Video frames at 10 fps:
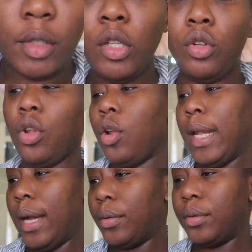no not
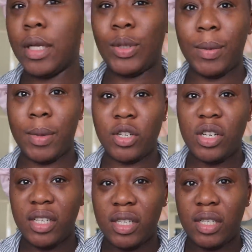now that's why i'm
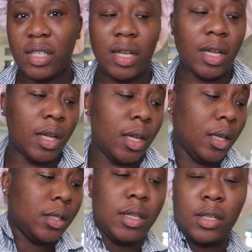actually sitting here
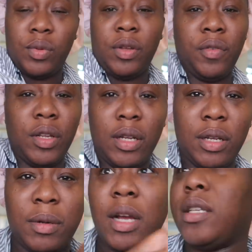because i was waiting for the
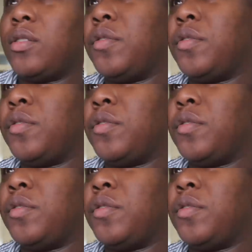guys to